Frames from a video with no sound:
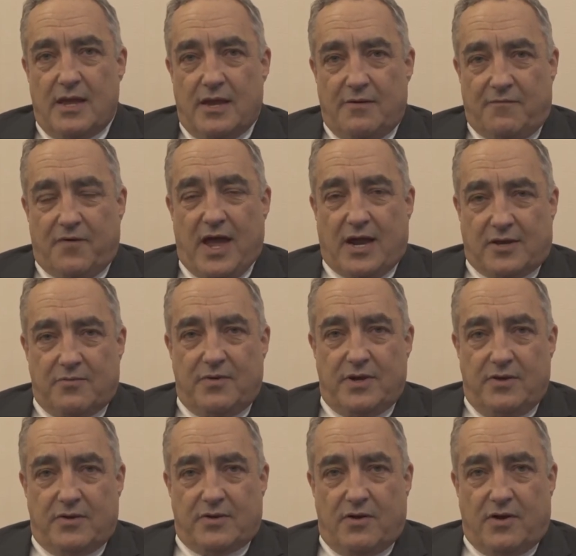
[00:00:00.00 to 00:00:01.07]
In fact, when
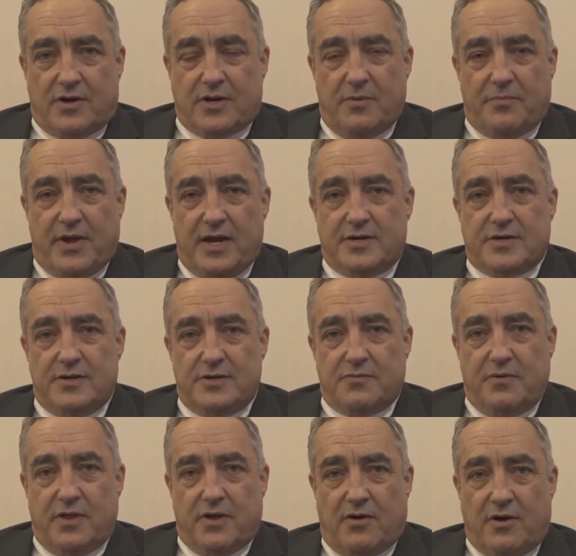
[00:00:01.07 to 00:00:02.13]
you talk to patients
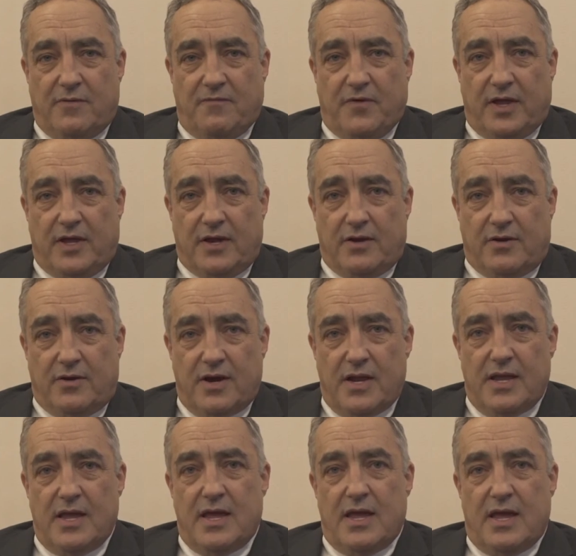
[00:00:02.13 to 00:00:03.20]
with heart failure,
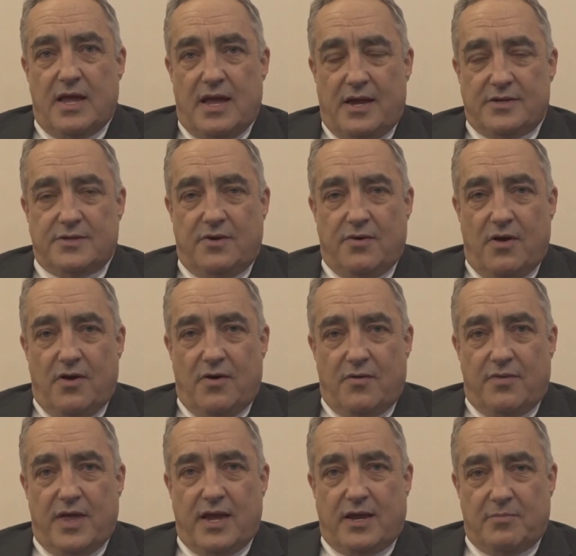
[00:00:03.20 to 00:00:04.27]
as you
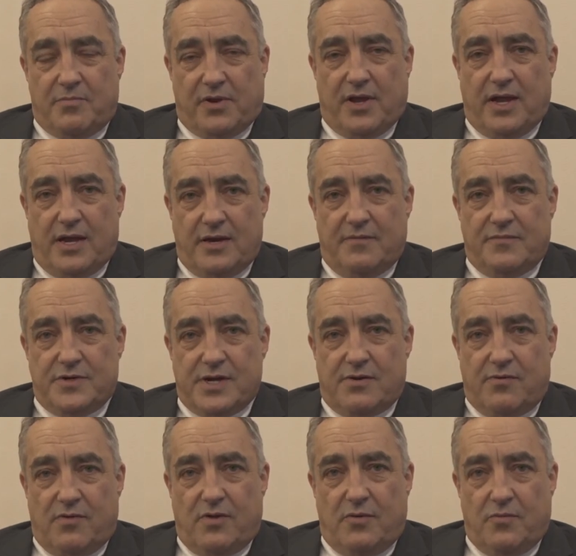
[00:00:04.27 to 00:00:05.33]
know, they complain of
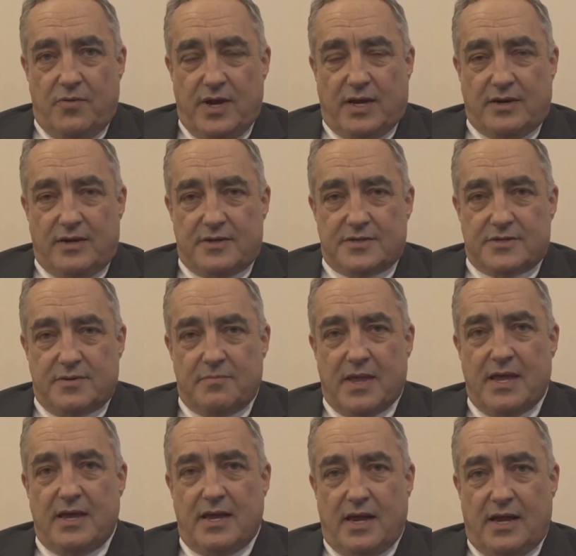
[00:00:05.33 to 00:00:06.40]
general weakness,
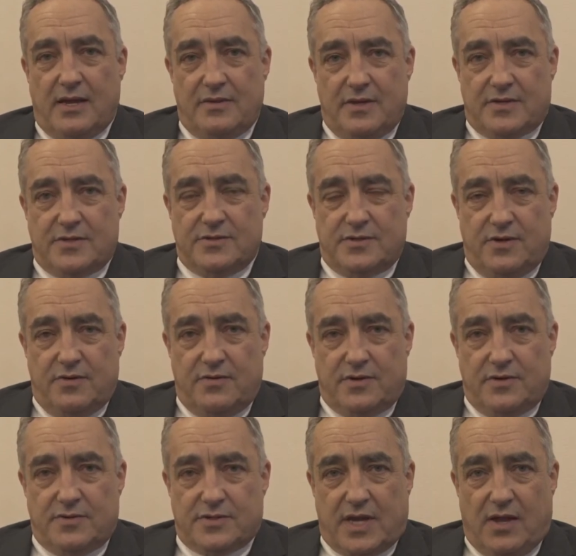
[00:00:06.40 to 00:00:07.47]
and this is due
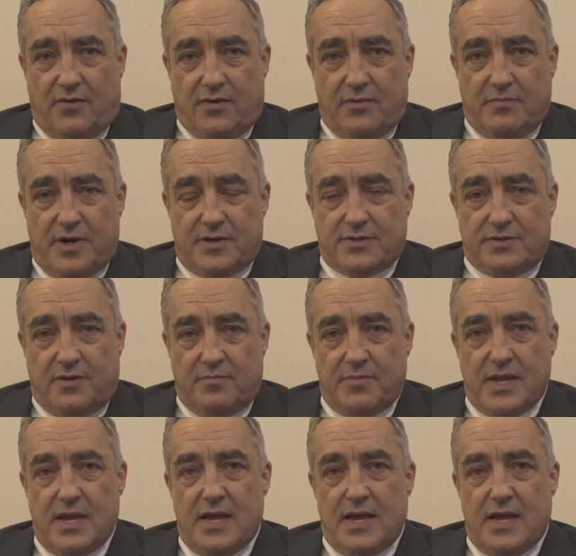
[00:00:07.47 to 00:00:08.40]
to skeletal muscle.